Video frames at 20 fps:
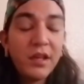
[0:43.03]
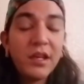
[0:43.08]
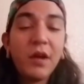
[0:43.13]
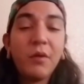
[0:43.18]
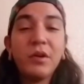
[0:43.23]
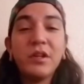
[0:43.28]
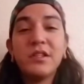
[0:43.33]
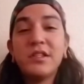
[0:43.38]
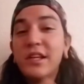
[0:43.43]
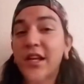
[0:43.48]
Now,
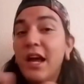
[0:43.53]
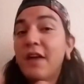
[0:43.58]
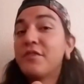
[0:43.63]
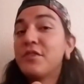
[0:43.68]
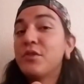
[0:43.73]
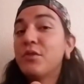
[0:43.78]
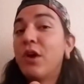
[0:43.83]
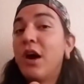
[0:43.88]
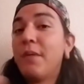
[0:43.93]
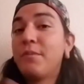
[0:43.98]
we did have
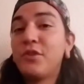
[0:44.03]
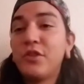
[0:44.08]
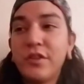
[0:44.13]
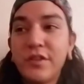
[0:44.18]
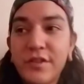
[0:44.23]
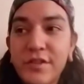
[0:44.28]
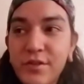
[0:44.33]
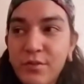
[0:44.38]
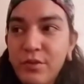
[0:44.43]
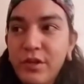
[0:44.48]
two
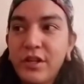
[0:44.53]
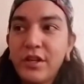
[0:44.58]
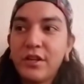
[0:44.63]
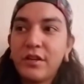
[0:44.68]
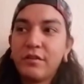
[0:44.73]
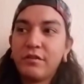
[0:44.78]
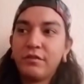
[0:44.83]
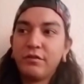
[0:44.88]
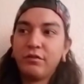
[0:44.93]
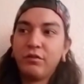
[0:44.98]
options. We could
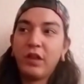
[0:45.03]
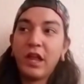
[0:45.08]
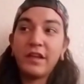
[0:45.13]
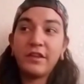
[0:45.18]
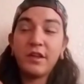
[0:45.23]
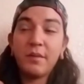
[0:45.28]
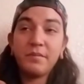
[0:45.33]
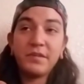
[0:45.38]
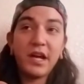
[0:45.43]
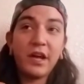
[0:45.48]
have
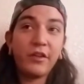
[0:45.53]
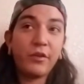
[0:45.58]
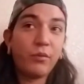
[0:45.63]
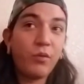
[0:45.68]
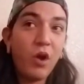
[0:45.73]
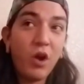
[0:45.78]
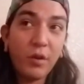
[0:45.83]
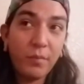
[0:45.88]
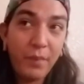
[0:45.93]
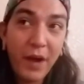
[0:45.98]
led them down the
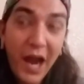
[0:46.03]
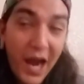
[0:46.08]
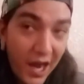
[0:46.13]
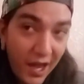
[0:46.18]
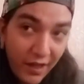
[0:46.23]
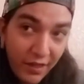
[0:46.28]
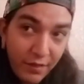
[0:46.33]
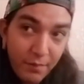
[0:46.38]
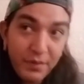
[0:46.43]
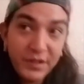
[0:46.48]
wrong path,